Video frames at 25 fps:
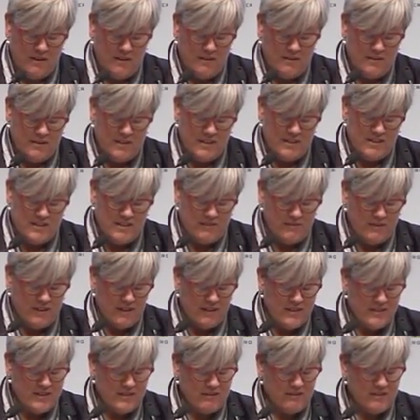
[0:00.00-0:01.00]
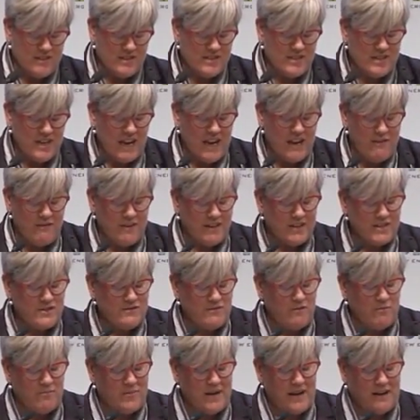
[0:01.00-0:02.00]
These dividends are in savings
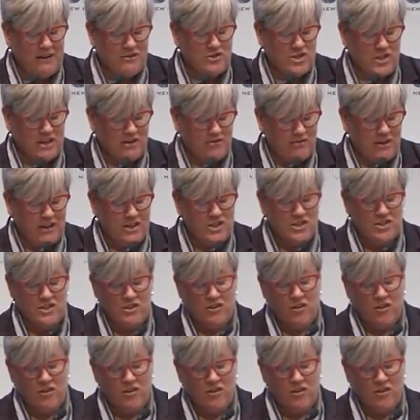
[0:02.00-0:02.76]
from power generation